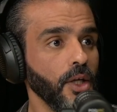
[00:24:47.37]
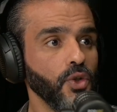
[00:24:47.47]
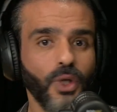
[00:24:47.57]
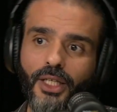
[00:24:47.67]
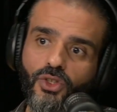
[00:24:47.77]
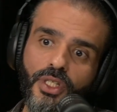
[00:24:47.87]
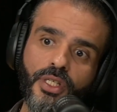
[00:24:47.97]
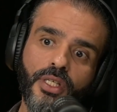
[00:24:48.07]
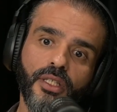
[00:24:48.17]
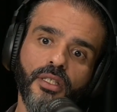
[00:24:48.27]
You can't just
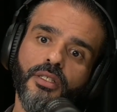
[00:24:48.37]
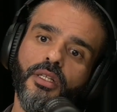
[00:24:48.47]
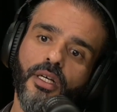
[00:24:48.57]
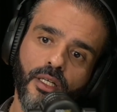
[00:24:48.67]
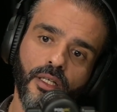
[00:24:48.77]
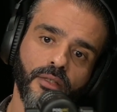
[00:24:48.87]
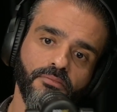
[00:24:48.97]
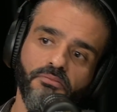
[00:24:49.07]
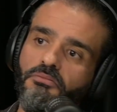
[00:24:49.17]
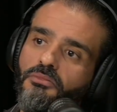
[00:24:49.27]
sit and say, like,
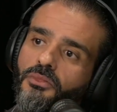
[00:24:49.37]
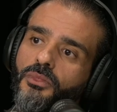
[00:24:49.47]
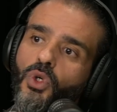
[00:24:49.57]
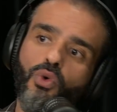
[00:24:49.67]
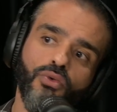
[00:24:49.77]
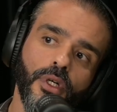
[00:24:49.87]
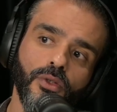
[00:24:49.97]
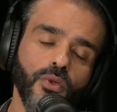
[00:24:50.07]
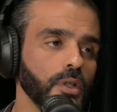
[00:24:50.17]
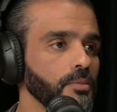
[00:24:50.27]
go run and
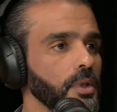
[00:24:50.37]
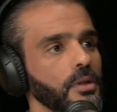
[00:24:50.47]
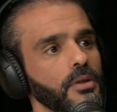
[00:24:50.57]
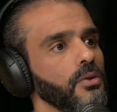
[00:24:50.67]
do something.